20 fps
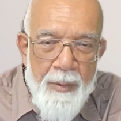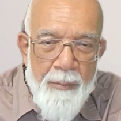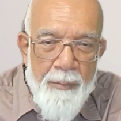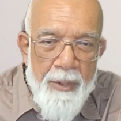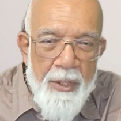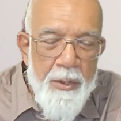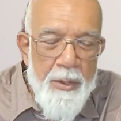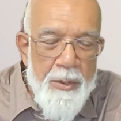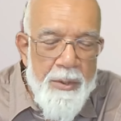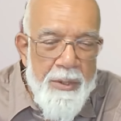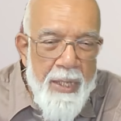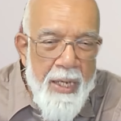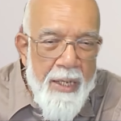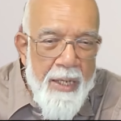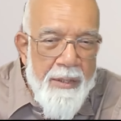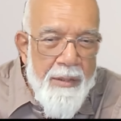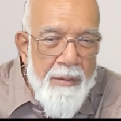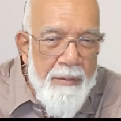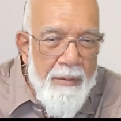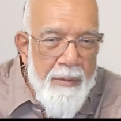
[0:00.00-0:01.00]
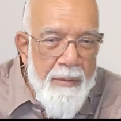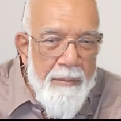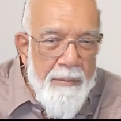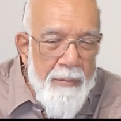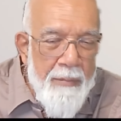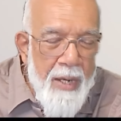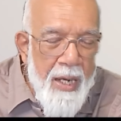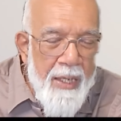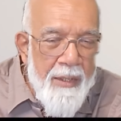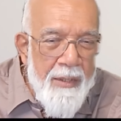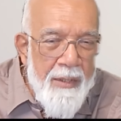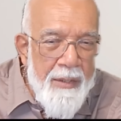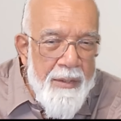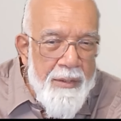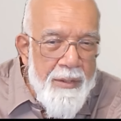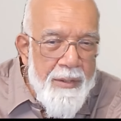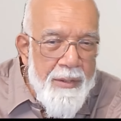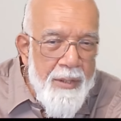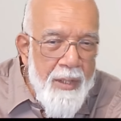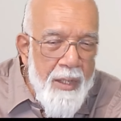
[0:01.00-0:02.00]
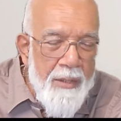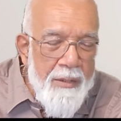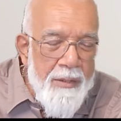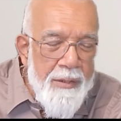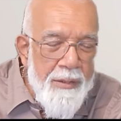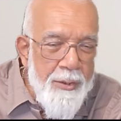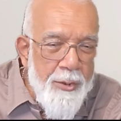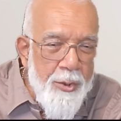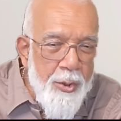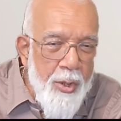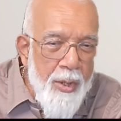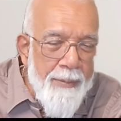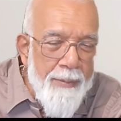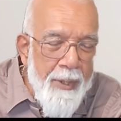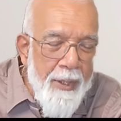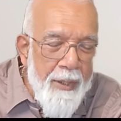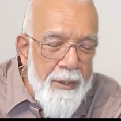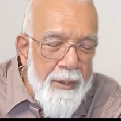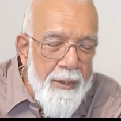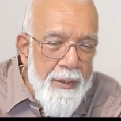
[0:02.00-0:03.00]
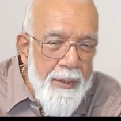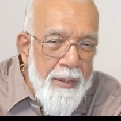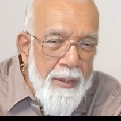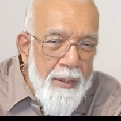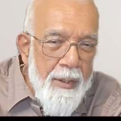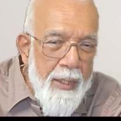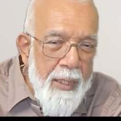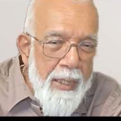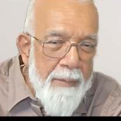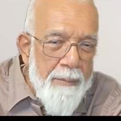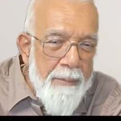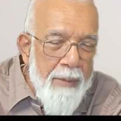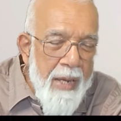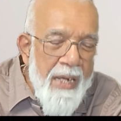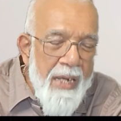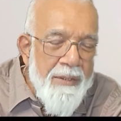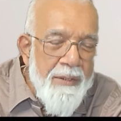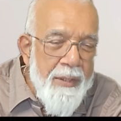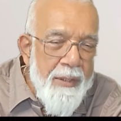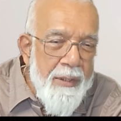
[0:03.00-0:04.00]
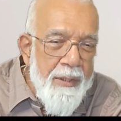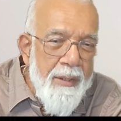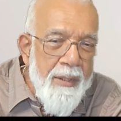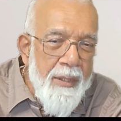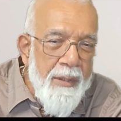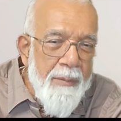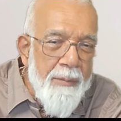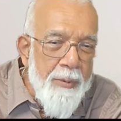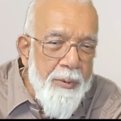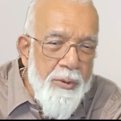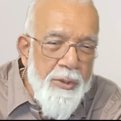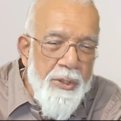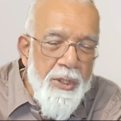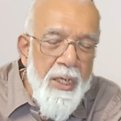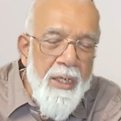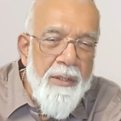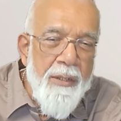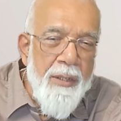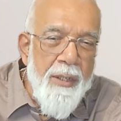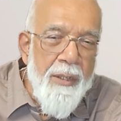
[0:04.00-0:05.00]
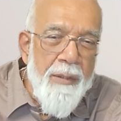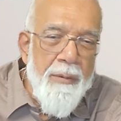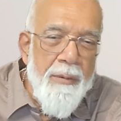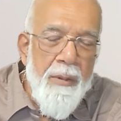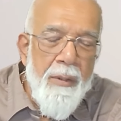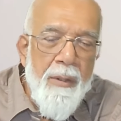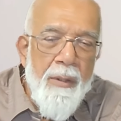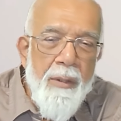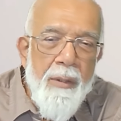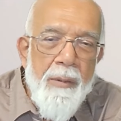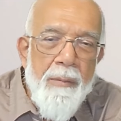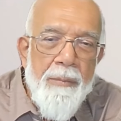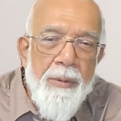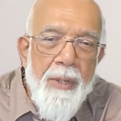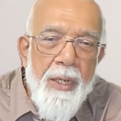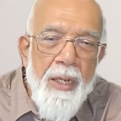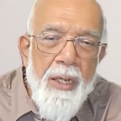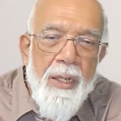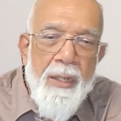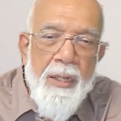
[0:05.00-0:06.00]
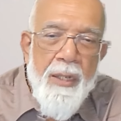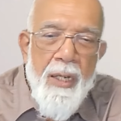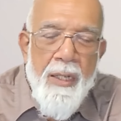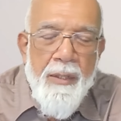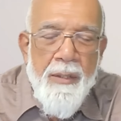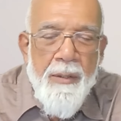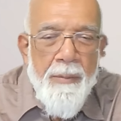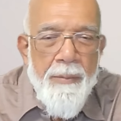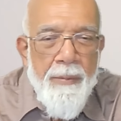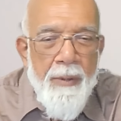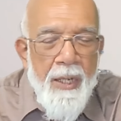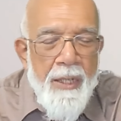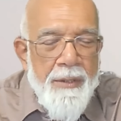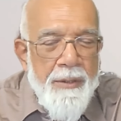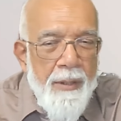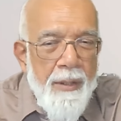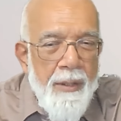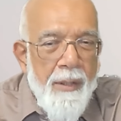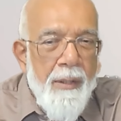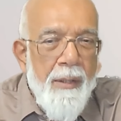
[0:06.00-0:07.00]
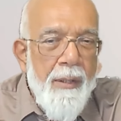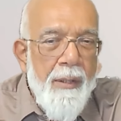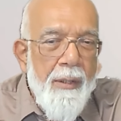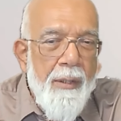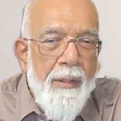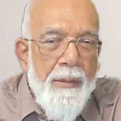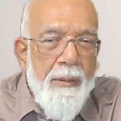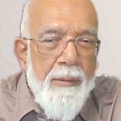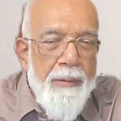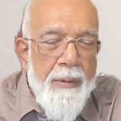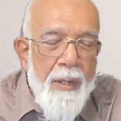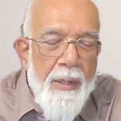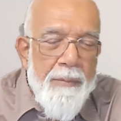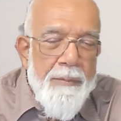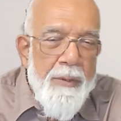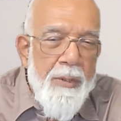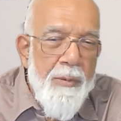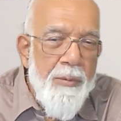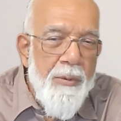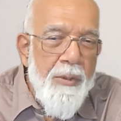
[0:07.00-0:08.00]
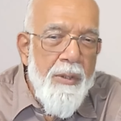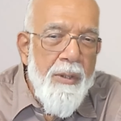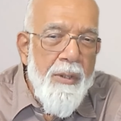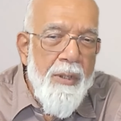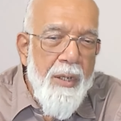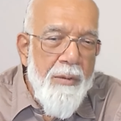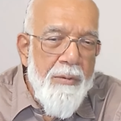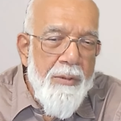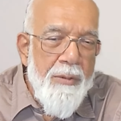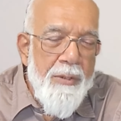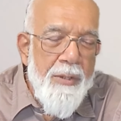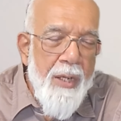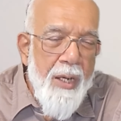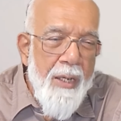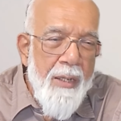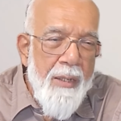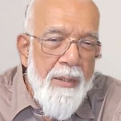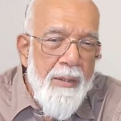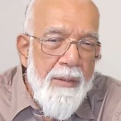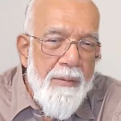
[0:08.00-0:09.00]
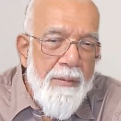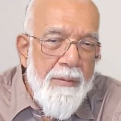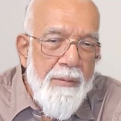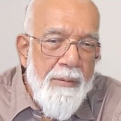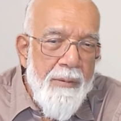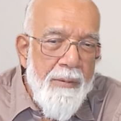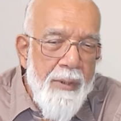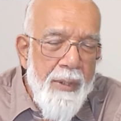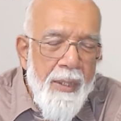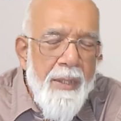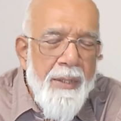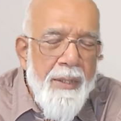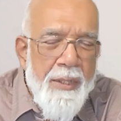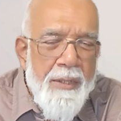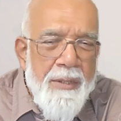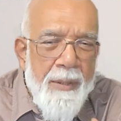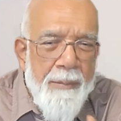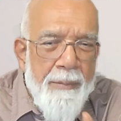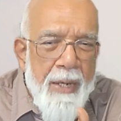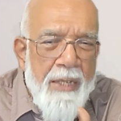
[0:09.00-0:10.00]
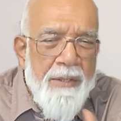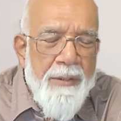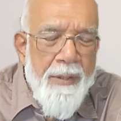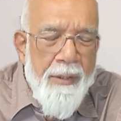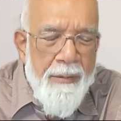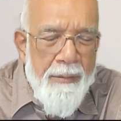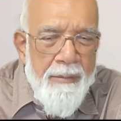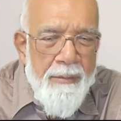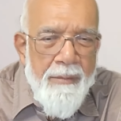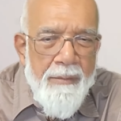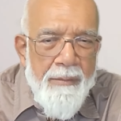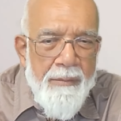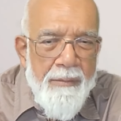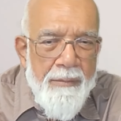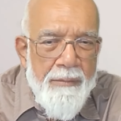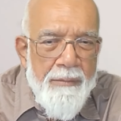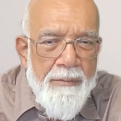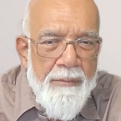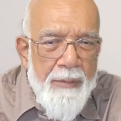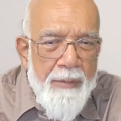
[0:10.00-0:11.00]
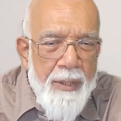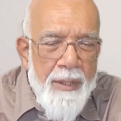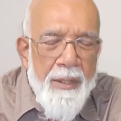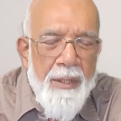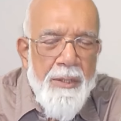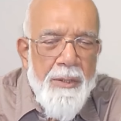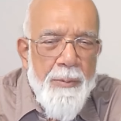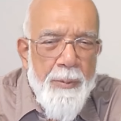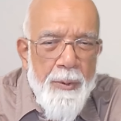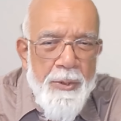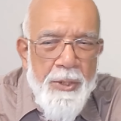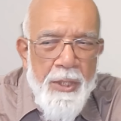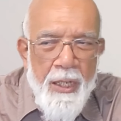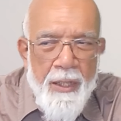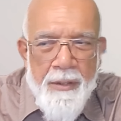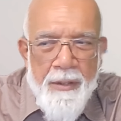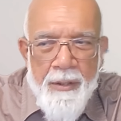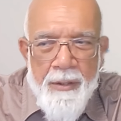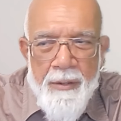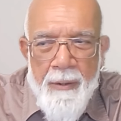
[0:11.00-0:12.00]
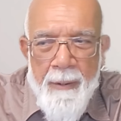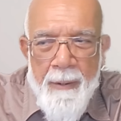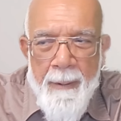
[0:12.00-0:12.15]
Because that mind starts dropping imagined and projected pain and the pleasure from the world outside. It is imagined, it is projected.